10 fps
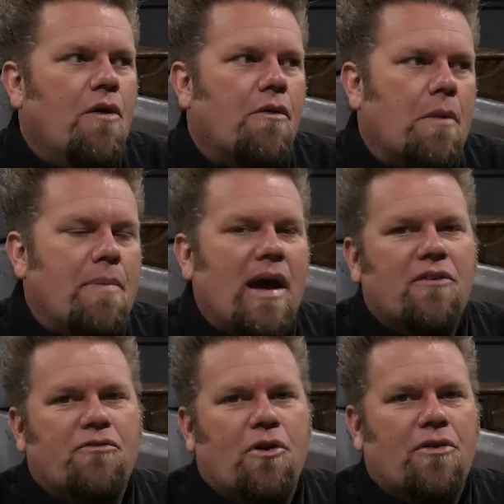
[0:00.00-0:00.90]
we went back
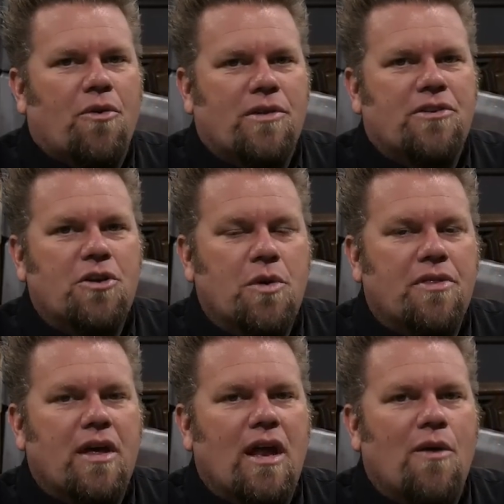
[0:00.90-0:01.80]
and forth on what to do
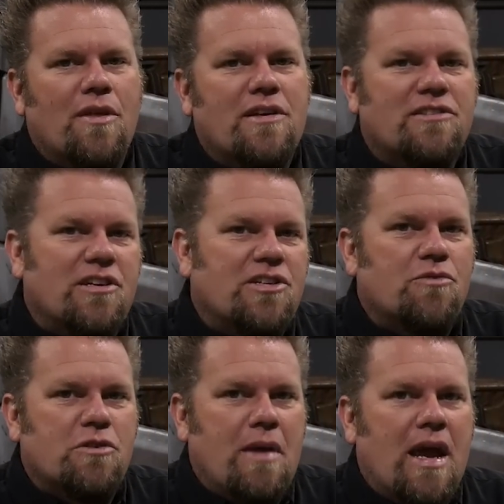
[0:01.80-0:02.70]
with it, and when the decision
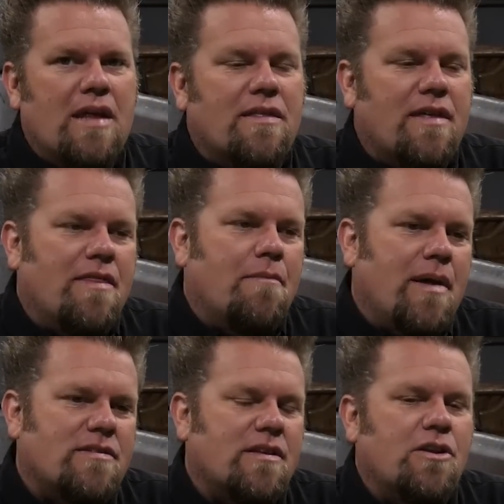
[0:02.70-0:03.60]
was made that then the
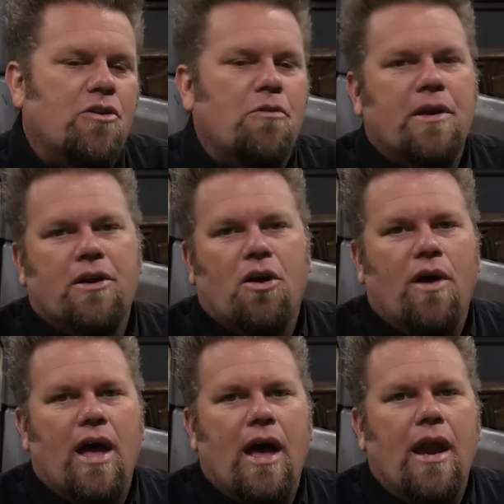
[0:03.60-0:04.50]
best thing to do would be to go
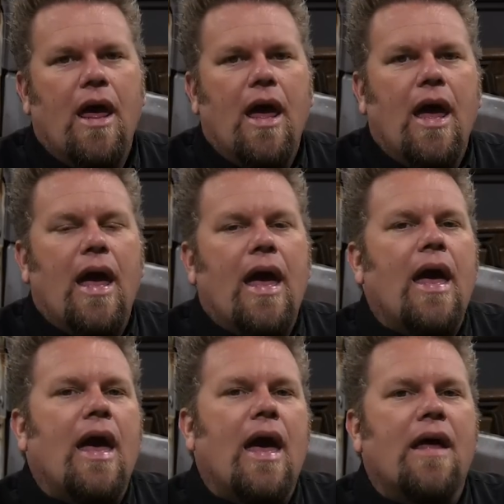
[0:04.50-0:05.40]
ahead
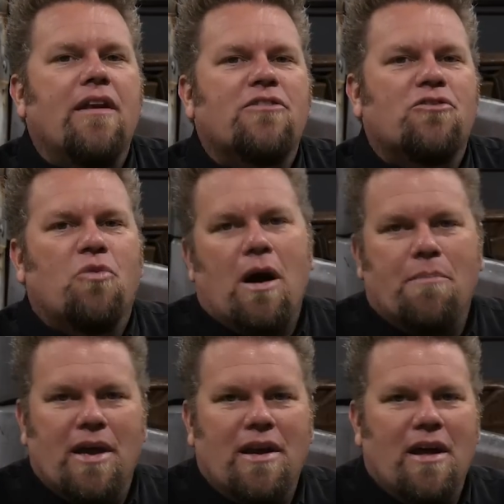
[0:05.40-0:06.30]
and
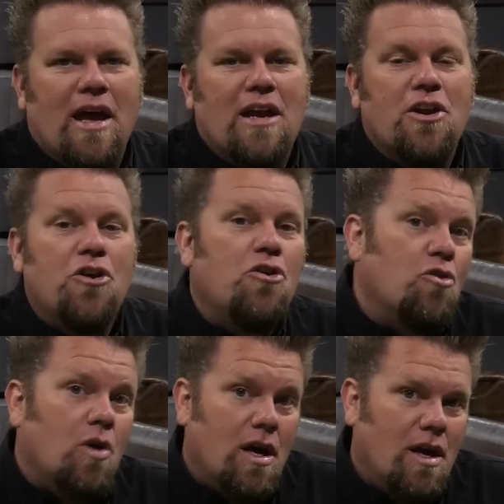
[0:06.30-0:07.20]
swap in a
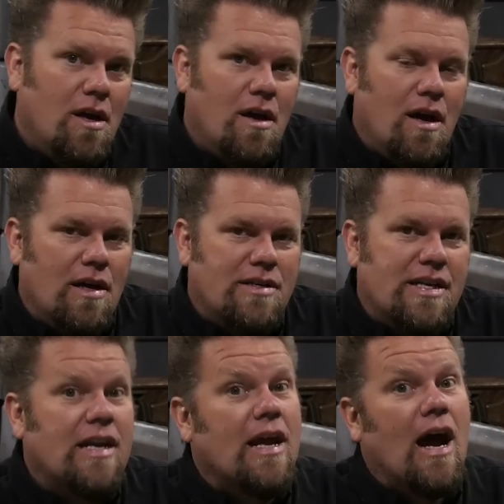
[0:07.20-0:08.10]
new
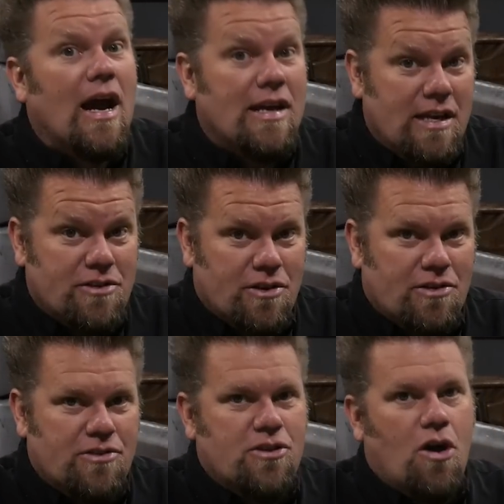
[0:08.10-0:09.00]
TDI diesel.
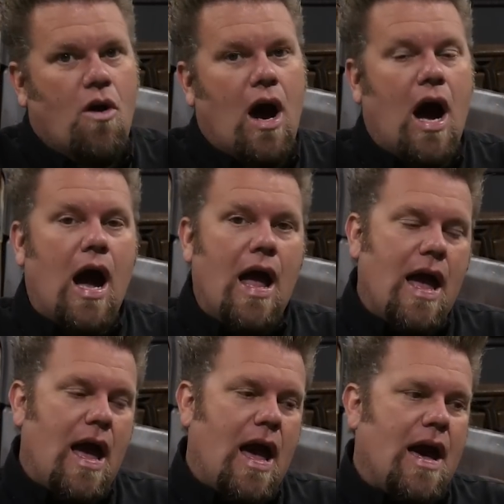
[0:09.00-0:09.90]
So I
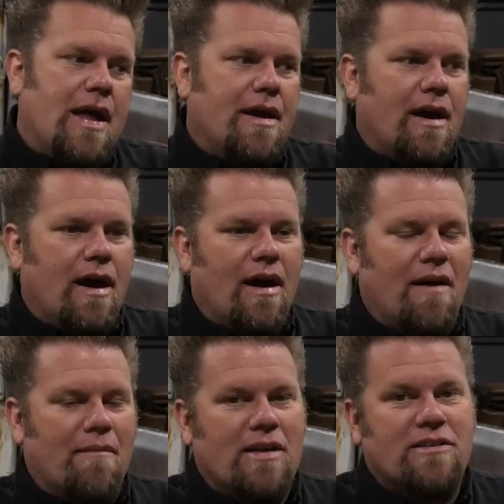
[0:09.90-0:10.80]
had,
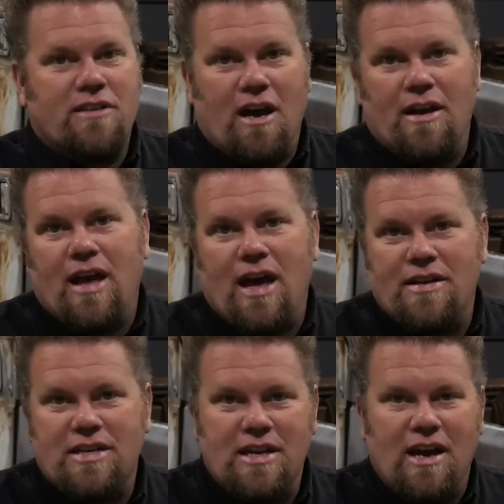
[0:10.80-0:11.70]
my son had a
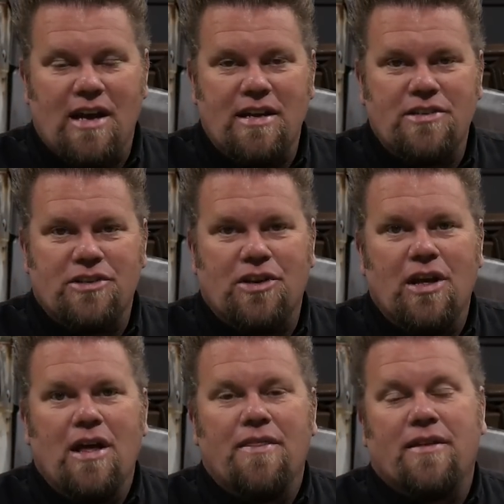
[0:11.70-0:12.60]
TDI diesel
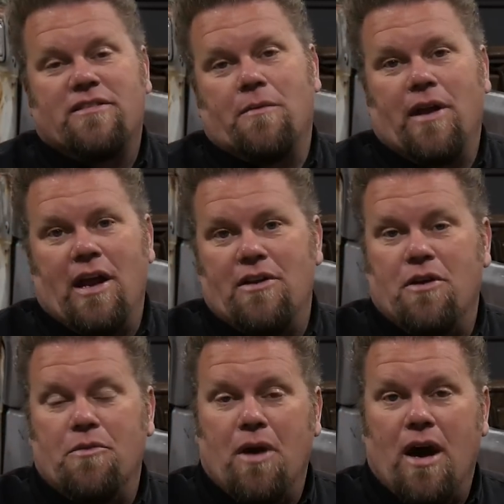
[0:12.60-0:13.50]
that someone had
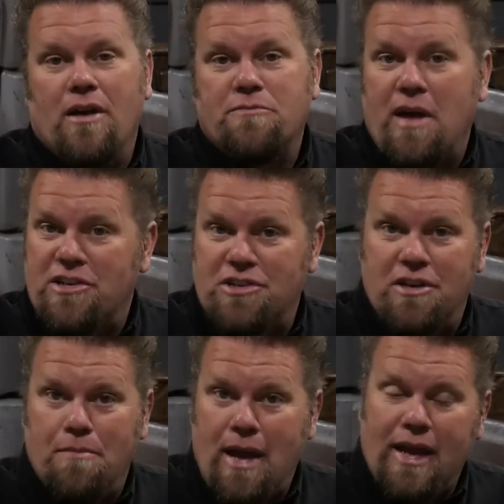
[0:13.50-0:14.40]
smashed
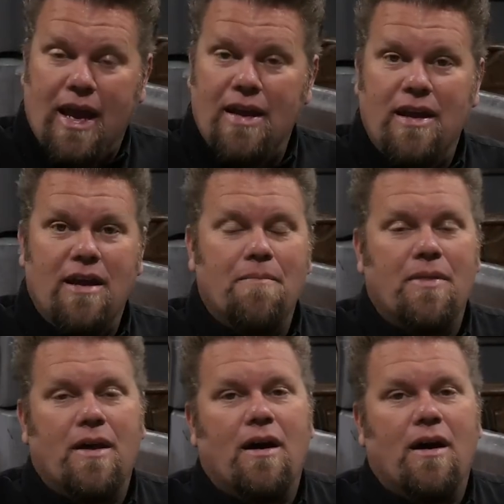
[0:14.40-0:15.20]
into the back end of him.